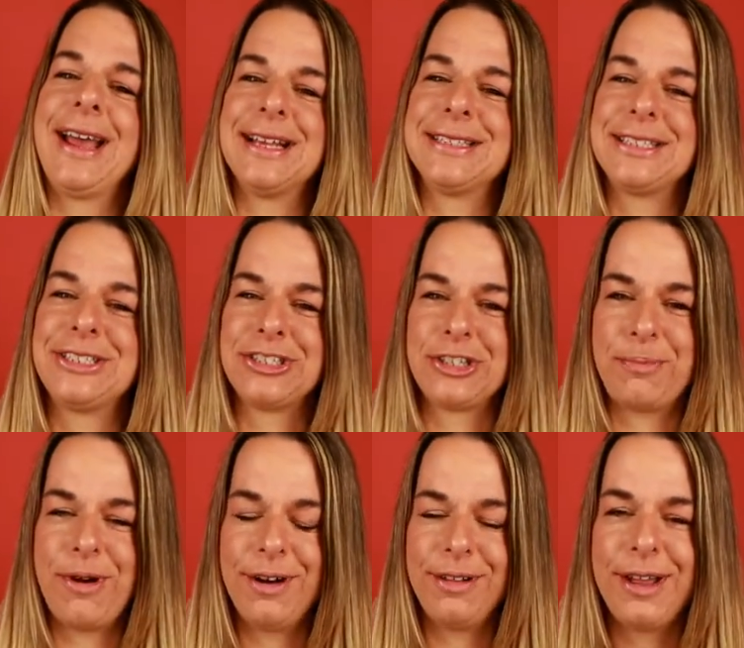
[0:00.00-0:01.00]
I guess that's just the
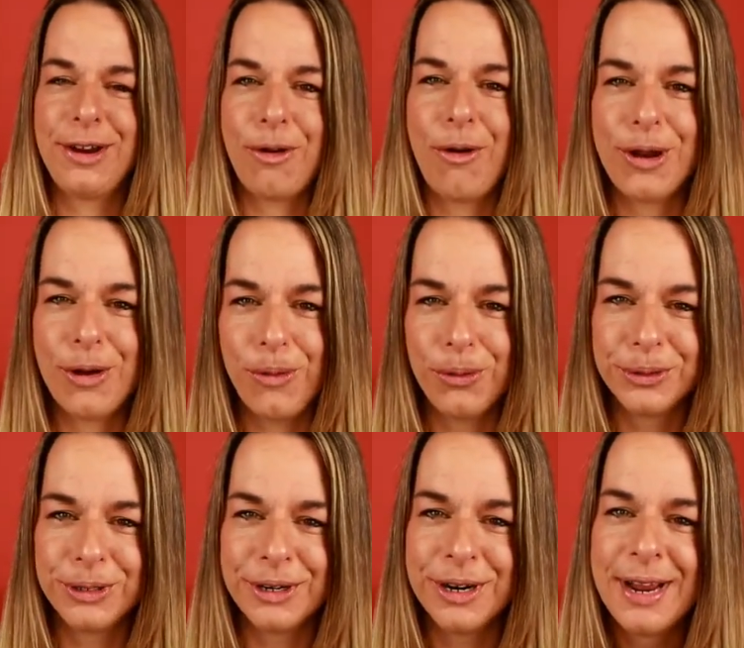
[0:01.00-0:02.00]
part of like growing
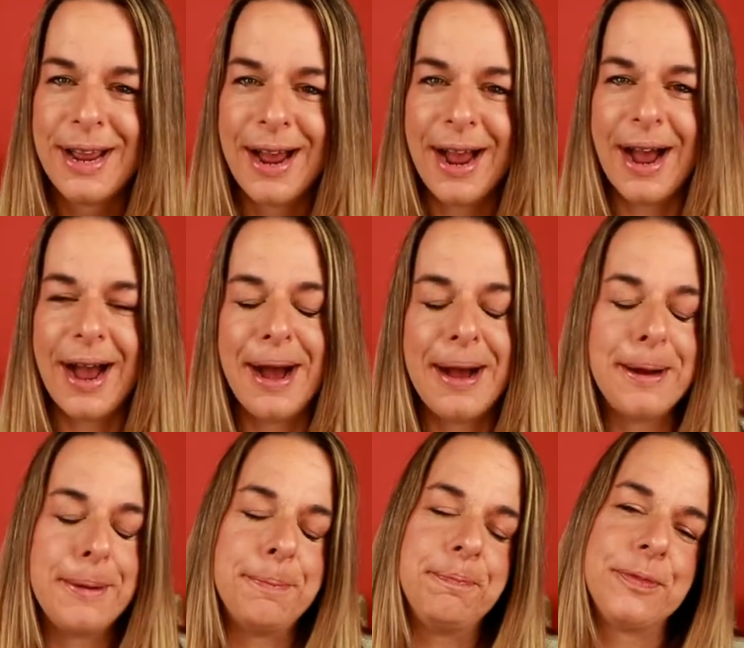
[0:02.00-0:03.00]
older.
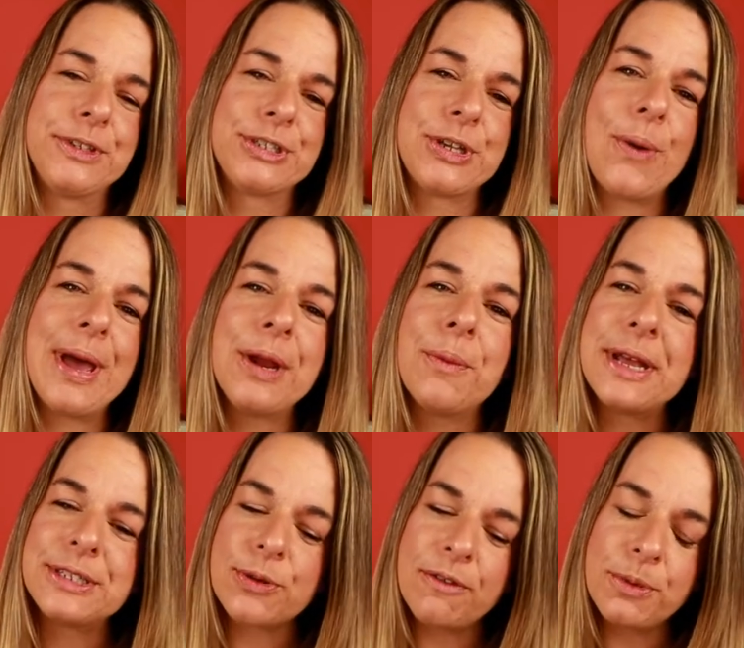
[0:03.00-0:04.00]
Um, so anyway,
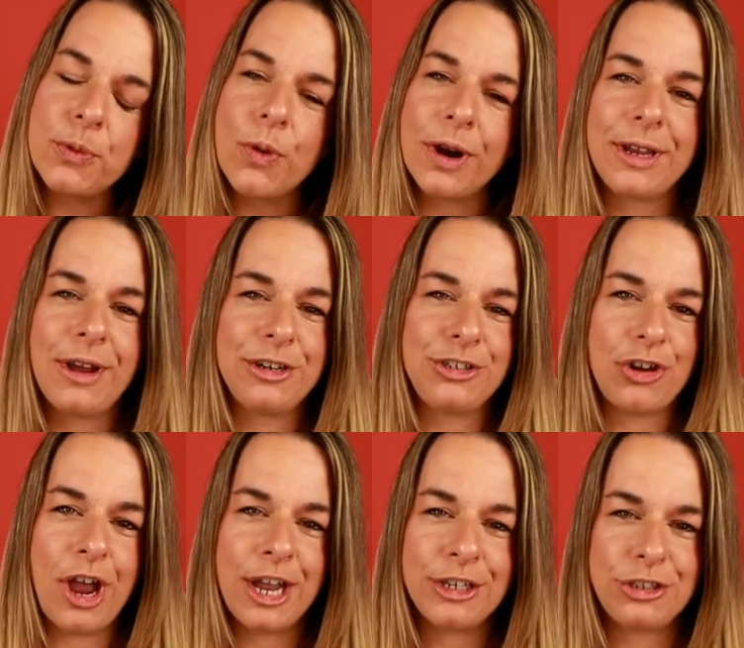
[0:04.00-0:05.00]
so I've been working on
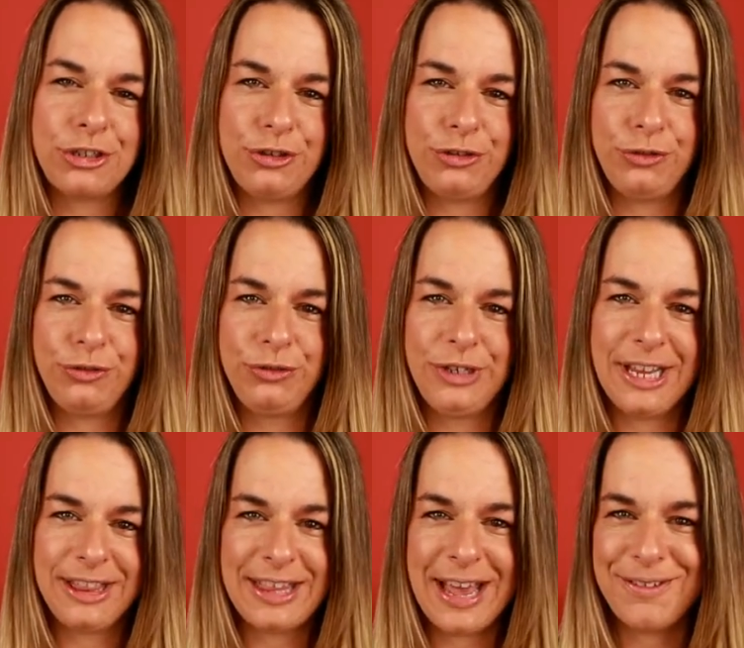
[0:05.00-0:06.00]
trying to
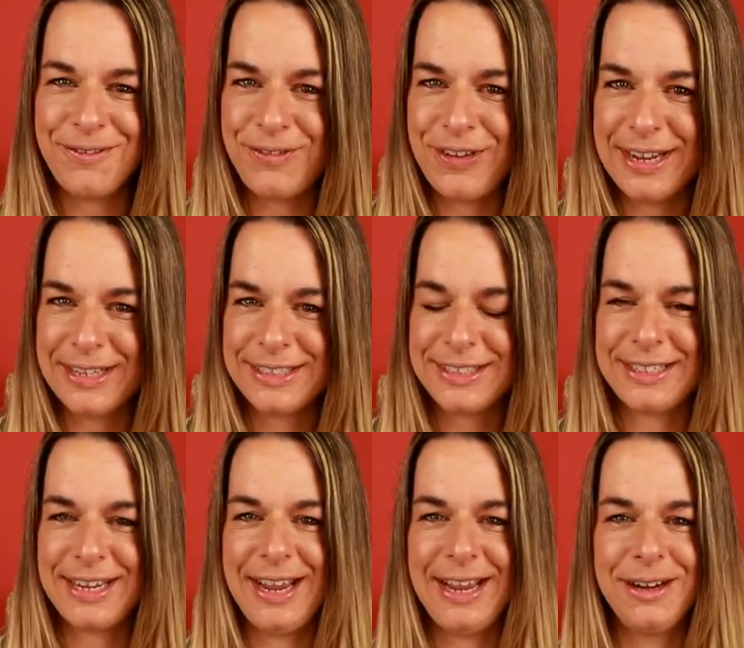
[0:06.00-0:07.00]
get that fixed
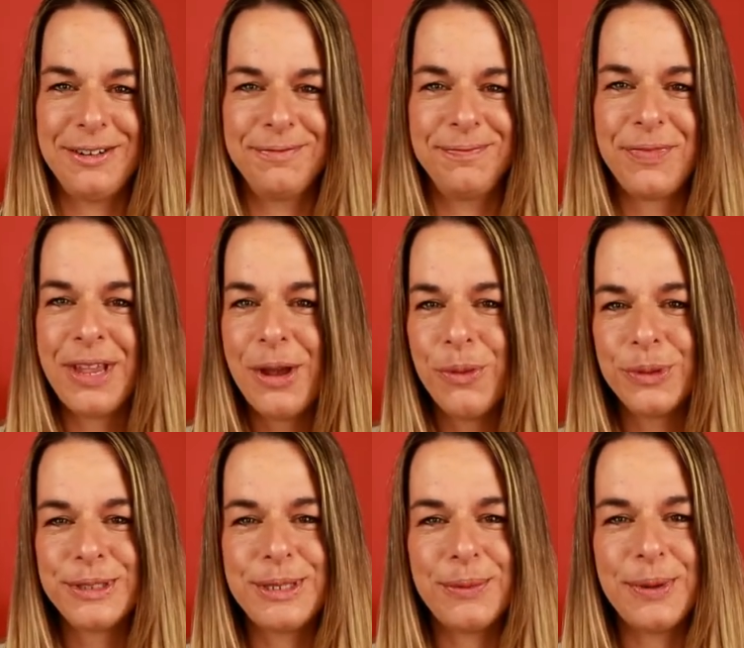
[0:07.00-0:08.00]
and we'll see